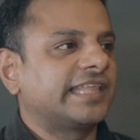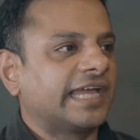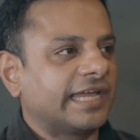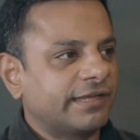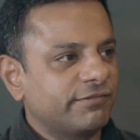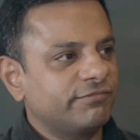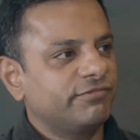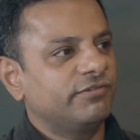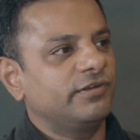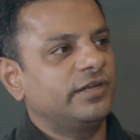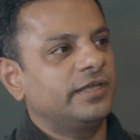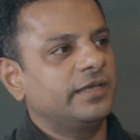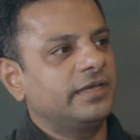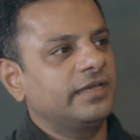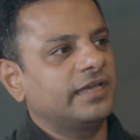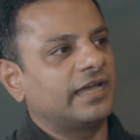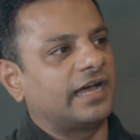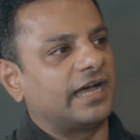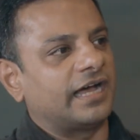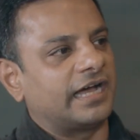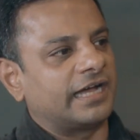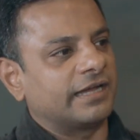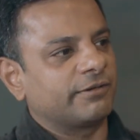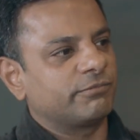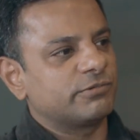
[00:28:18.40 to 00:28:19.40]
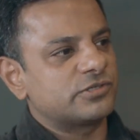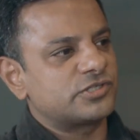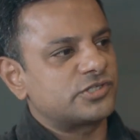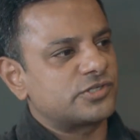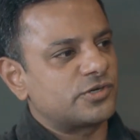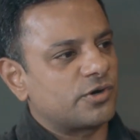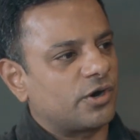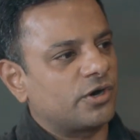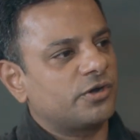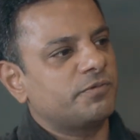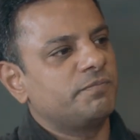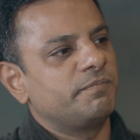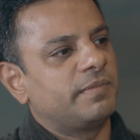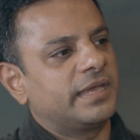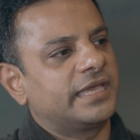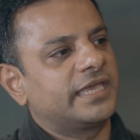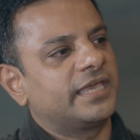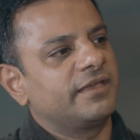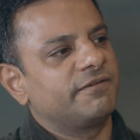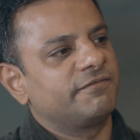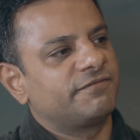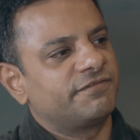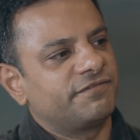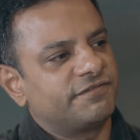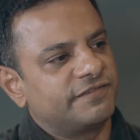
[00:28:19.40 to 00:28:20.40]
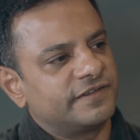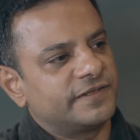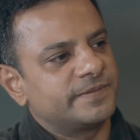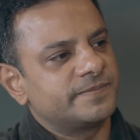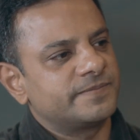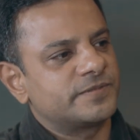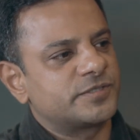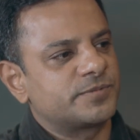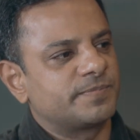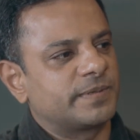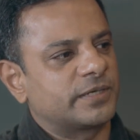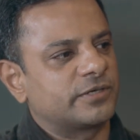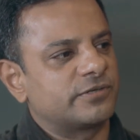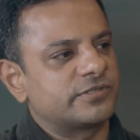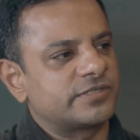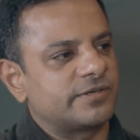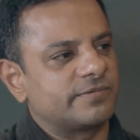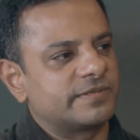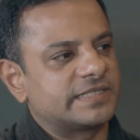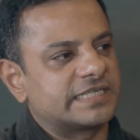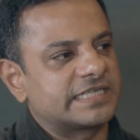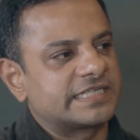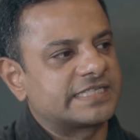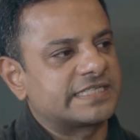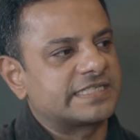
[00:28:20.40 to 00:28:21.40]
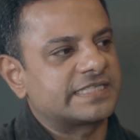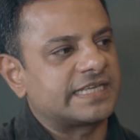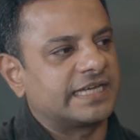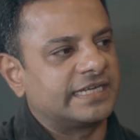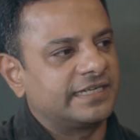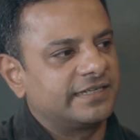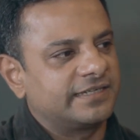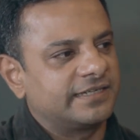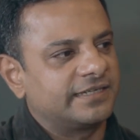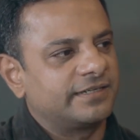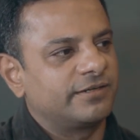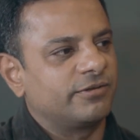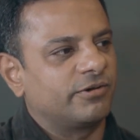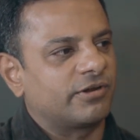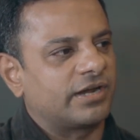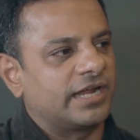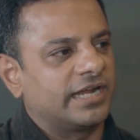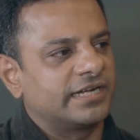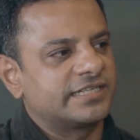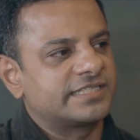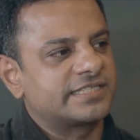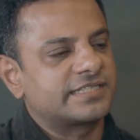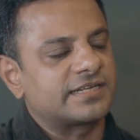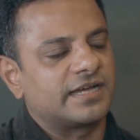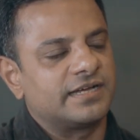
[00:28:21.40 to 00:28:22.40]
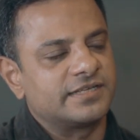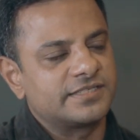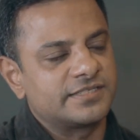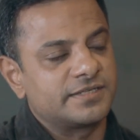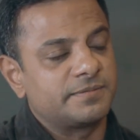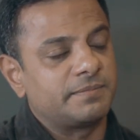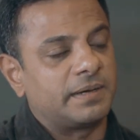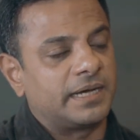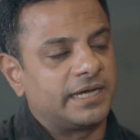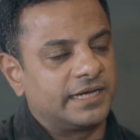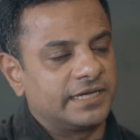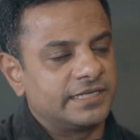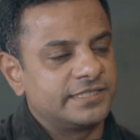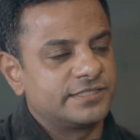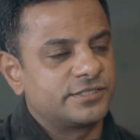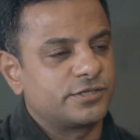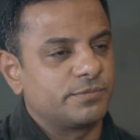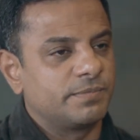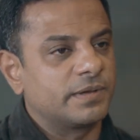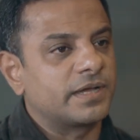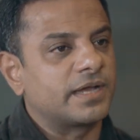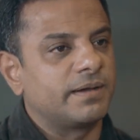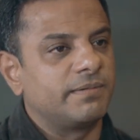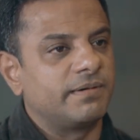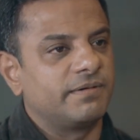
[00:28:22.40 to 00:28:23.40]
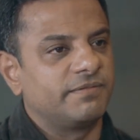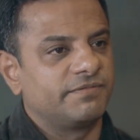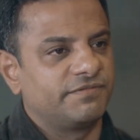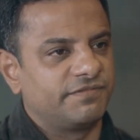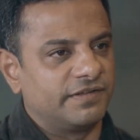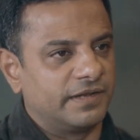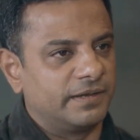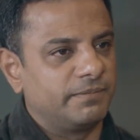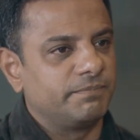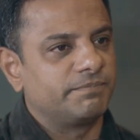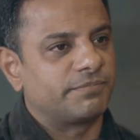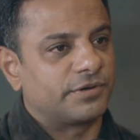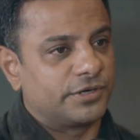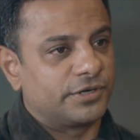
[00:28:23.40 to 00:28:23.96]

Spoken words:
thankfully, I was not making films because I was excited or I had stars in my eyes to become a film